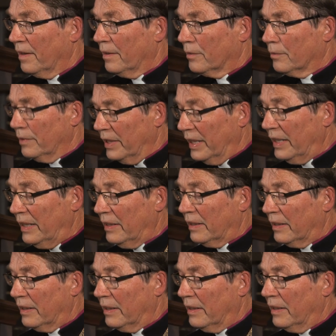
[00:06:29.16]
Today,
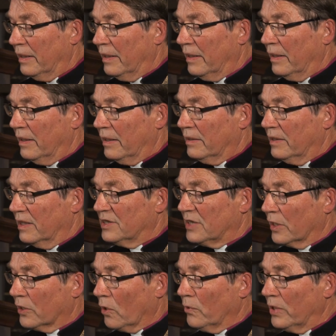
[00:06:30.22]
there is a
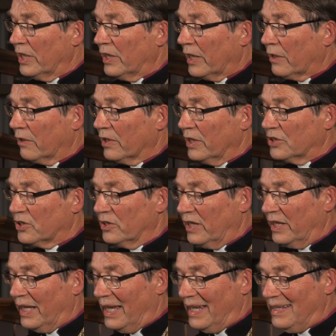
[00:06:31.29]
growing recognition
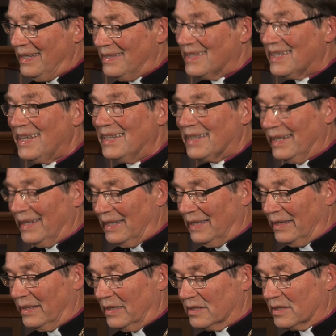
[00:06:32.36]
that AIDS is an
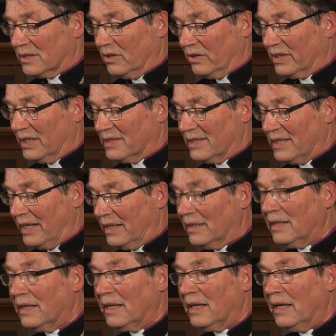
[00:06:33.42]
illness, not a
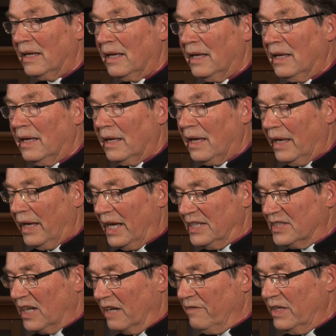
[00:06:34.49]
sin.
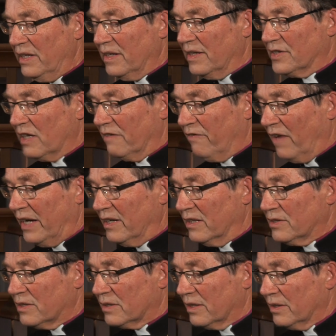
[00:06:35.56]
HIV is a
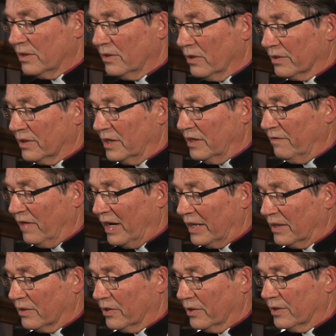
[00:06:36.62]
virus, not a
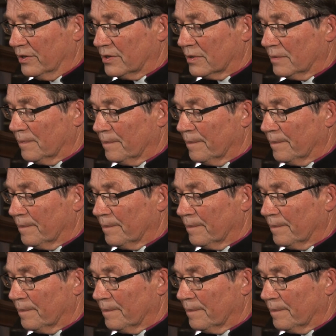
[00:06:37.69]
divine curse.